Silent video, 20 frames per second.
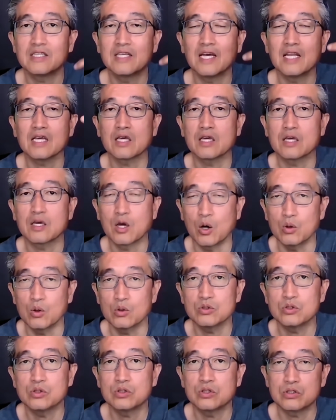then it
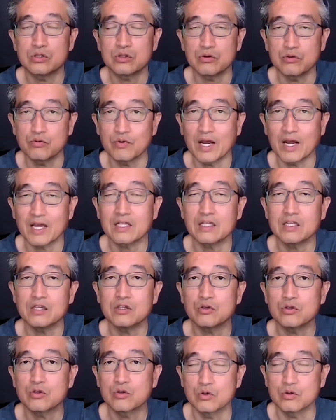goes directly
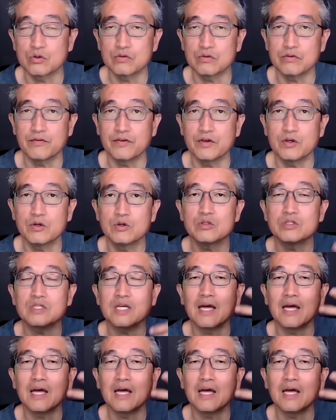to Google reviews,